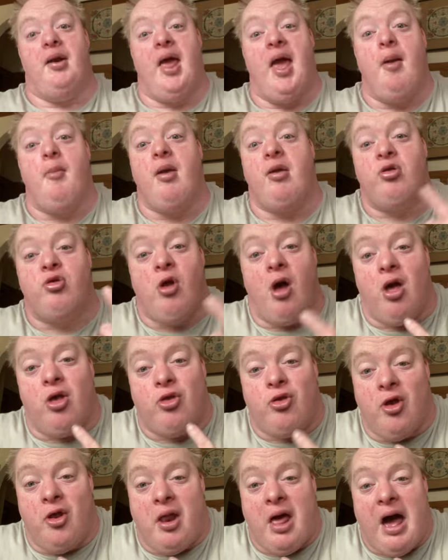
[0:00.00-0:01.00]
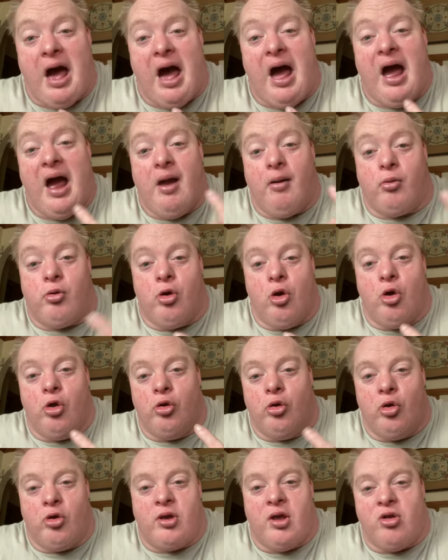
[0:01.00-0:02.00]
name is John Cena. I am
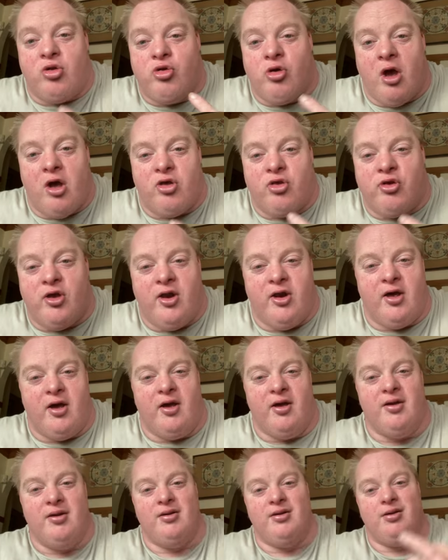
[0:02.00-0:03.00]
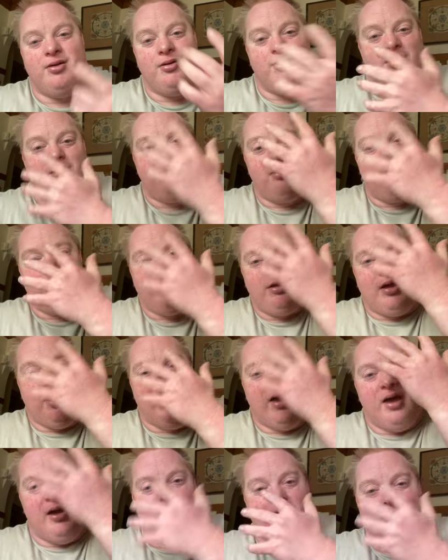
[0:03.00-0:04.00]
good looking John Cena. Yeah.